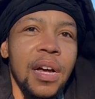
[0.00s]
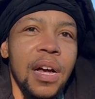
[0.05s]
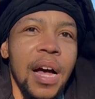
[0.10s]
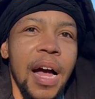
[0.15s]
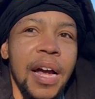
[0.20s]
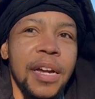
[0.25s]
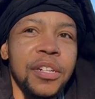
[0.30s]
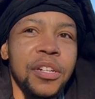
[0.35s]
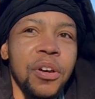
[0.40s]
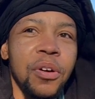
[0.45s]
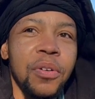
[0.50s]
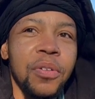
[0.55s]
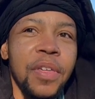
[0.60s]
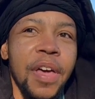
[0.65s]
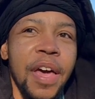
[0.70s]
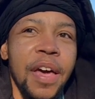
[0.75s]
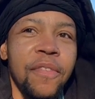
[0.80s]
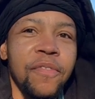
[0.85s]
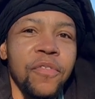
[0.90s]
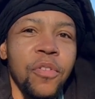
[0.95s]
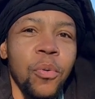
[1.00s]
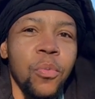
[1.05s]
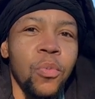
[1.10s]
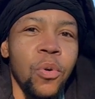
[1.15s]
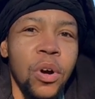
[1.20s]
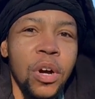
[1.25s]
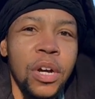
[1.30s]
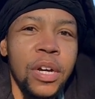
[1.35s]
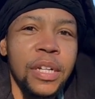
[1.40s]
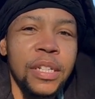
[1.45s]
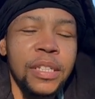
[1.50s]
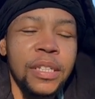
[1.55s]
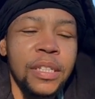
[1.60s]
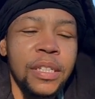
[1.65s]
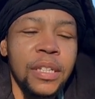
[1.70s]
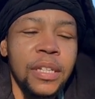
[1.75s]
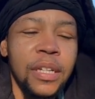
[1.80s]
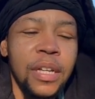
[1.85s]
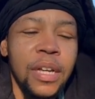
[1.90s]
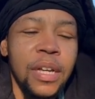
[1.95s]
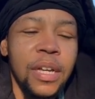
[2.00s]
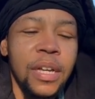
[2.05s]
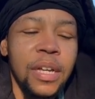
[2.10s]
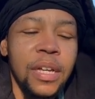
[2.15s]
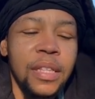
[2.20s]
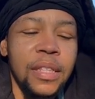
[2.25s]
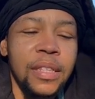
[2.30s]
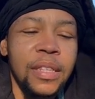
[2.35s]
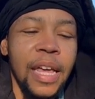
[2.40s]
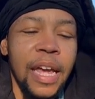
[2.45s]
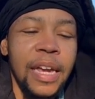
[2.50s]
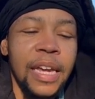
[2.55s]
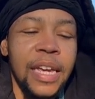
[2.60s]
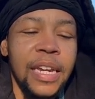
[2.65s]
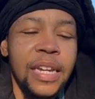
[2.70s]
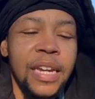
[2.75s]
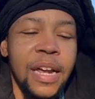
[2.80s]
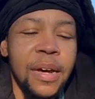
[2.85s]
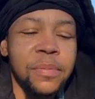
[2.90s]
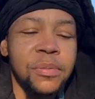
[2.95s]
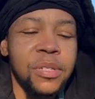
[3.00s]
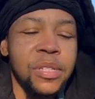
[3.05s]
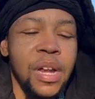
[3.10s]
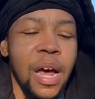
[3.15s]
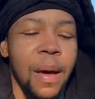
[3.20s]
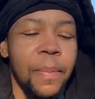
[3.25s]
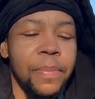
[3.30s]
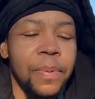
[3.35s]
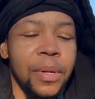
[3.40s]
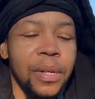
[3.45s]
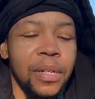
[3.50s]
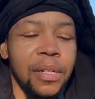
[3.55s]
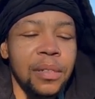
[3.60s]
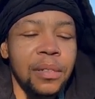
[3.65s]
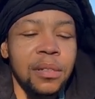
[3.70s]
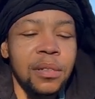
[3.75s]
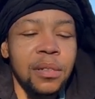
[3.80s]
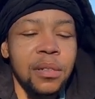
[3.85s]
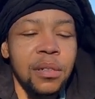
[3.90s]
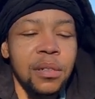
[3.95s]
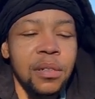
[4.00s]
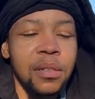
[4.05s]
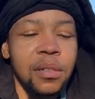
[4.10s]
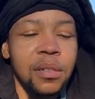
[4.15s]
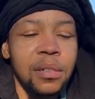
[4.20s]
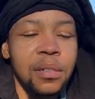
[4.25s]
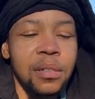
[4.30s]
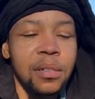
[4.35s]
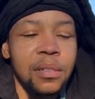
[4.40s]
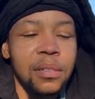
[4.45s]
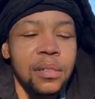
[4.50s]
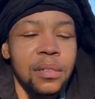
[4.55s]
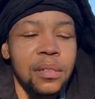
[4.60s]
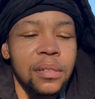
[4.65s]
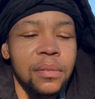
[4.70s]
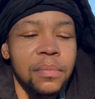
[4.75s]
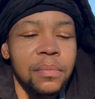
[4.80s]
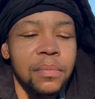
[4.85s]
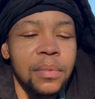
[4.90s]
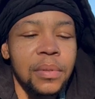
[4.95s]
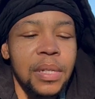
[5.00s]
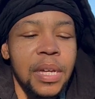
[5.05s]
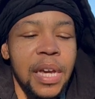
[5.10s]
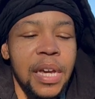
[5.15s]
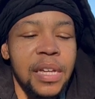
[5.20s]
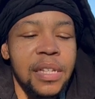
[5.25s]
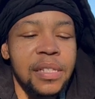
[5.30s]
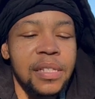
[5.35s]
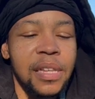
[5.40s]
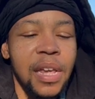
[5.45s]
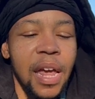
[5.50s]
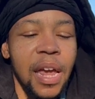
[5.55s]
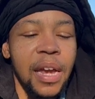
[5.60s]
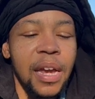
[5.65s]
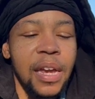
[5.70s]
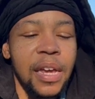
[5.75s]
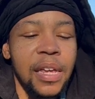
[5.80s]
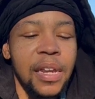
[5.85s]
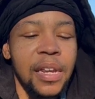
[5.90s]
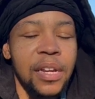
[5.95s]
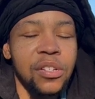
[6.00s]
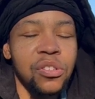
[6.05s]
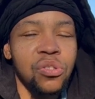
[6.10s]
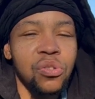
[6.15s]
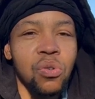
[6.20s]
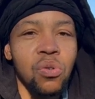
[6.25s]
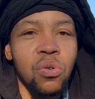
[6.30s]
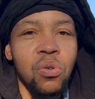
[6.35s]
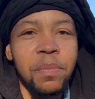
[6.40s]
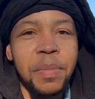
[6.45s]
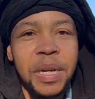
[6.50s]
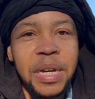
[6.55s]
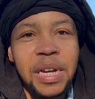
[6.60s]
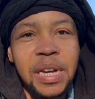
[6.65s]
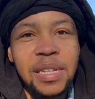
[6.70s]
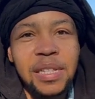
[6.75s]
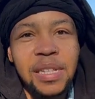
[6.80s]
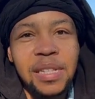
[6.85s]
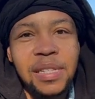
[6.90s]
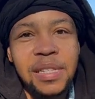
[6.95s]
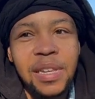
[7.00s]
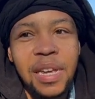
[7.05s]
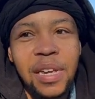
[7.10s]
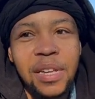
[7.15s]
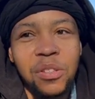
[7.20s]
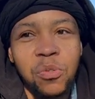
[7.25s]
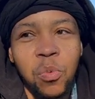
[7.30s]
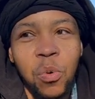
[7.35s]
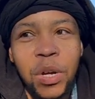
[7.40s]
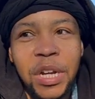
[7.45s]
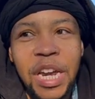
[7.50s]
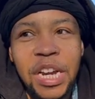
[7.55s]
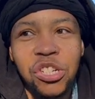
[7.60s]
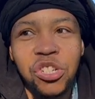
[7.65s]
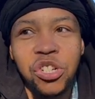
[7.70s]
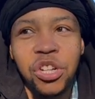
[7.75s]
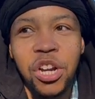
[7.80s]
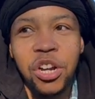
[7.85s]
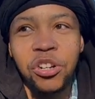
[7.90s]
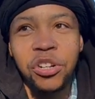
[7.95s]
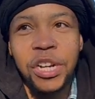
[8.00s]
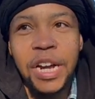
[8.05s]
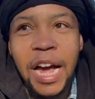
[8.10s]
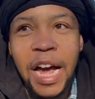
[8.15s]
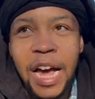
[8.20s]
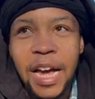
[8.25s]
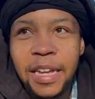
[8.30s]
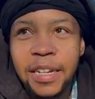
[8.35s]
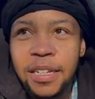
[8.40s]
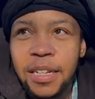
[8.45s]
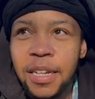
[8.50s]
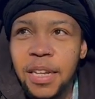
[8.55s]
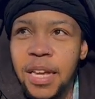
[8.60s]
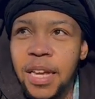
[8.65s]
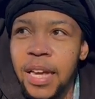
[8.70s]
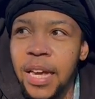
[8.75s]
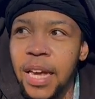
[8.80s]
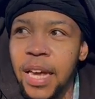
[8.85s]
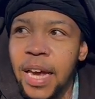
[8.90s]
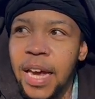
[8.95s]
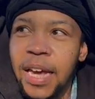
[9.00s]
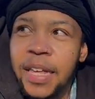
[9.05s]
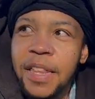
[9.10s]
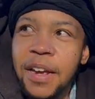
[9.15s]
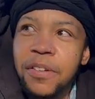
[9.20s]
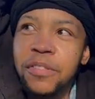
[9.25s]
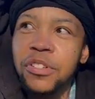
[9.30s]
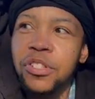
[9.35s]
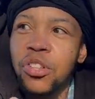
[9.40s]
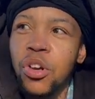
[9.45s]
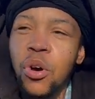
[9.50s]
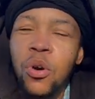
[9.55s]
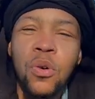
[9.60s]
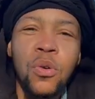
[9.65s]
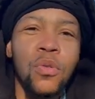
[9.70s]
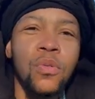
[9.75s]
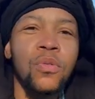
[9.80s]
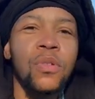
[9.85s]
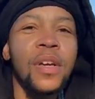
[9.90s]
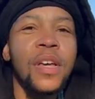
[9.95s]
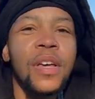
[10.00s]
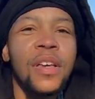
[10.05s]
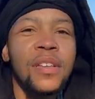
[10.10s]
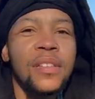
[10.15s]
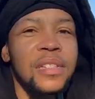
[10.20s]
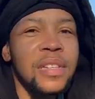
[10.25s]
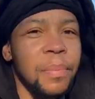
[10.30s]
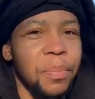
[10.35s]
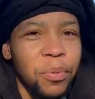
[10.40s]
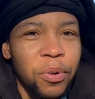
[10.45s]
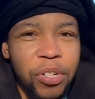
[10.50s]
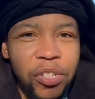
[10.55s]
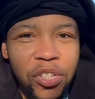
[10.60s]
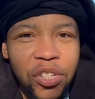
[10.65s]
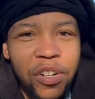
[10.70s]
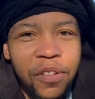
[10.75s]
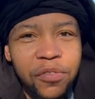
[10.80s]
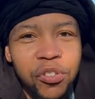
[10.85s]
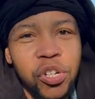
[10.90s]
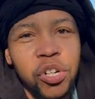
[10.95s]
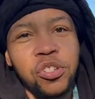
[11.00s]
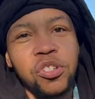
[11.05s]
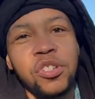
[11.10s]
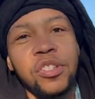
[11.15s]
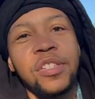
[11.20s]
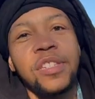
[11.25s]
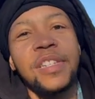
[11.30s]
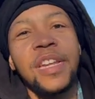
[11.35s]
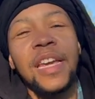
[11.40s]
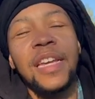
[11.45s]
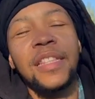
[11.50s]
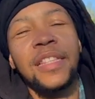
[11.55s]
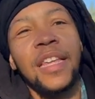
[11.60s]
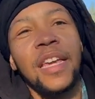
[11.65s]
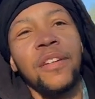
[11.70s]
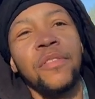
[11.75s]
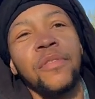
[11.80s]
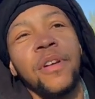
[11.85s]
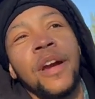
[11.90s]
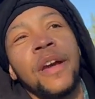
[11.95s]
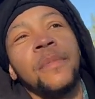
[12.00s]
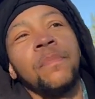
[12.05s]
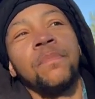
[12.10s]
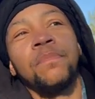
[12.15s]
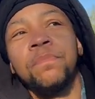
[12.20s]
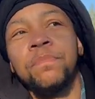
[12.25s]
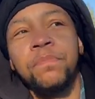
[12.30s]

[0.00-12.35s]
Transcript: I know that for one, they ended up stopping kids saying it in school because it says one nation under God. And there was the whole separation of church and state thing, right?